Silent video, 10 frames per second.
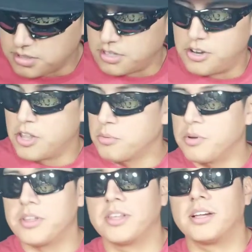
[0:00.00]
Another
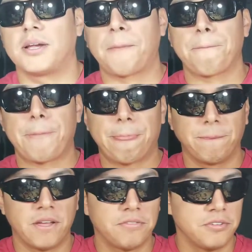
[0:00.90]
one that
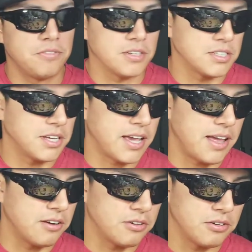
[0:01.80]
definitely falls in that
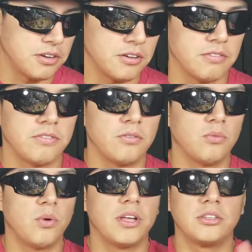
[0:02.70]
category of
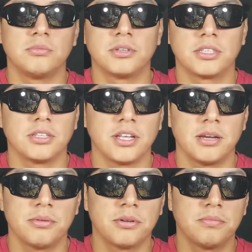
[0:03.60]
way too much
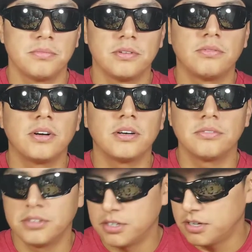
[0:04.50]
labor
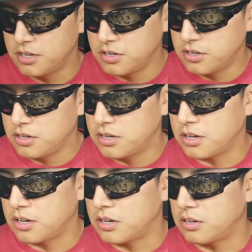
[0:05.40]
involved
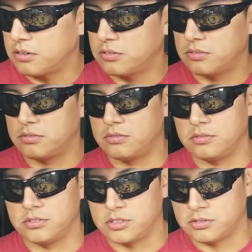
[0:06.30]
was
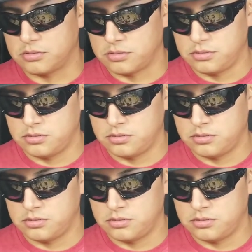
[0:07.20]
this one,